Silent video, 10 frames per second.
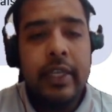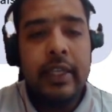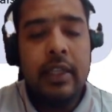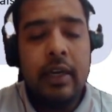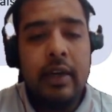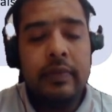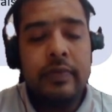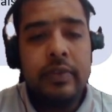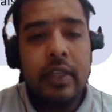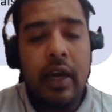take the
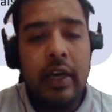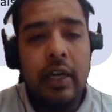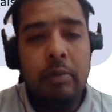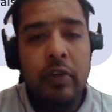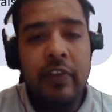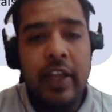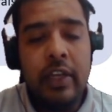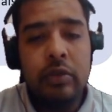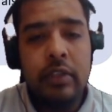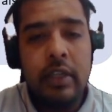RWA
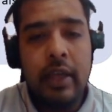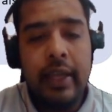values